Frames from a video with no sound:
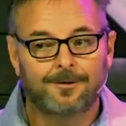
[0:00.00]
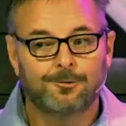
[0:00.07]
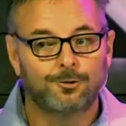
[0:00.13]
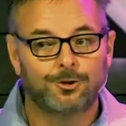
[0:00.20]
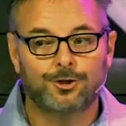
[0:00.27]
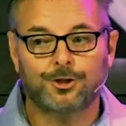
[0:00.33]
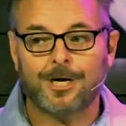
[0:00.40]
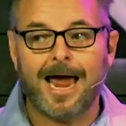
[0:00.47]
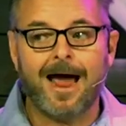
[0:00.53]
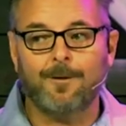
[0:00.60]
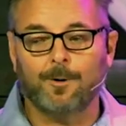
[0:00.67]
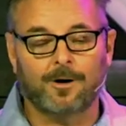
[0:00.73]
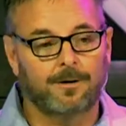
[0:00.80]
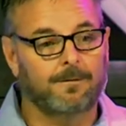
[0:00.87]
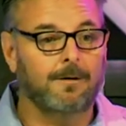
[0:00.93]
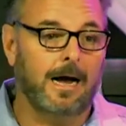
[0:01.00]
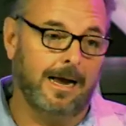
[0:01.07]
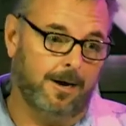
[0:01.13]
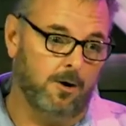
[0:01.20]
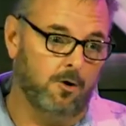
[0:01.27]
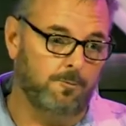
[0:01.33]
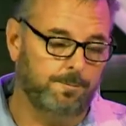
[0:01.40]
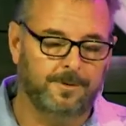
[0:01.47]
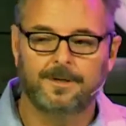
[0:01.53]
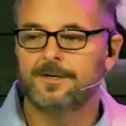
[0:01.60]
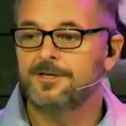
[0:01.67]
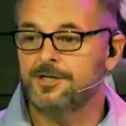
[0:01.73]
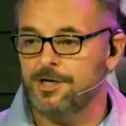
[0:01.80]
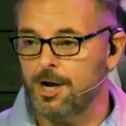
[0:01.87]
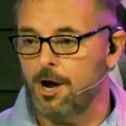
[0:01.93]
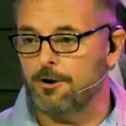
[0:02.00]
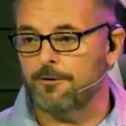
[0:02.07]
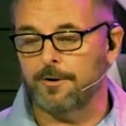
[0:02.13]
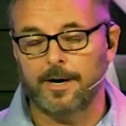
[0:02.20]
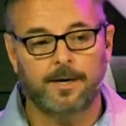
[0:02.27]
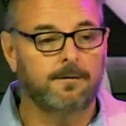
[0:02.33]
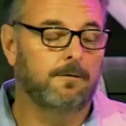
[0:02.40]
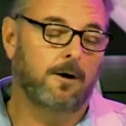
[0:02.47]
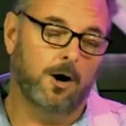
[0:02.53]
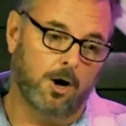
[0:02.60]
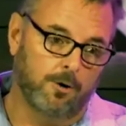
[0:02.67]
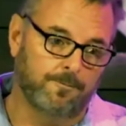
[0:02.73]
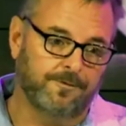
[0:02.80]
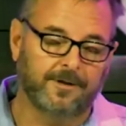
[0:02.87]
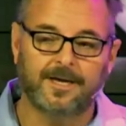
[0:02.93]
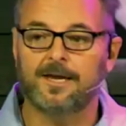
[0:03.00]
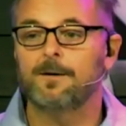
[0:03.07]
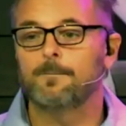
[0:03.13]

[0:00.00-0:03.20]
shower, I hope, deodorant, hopefully,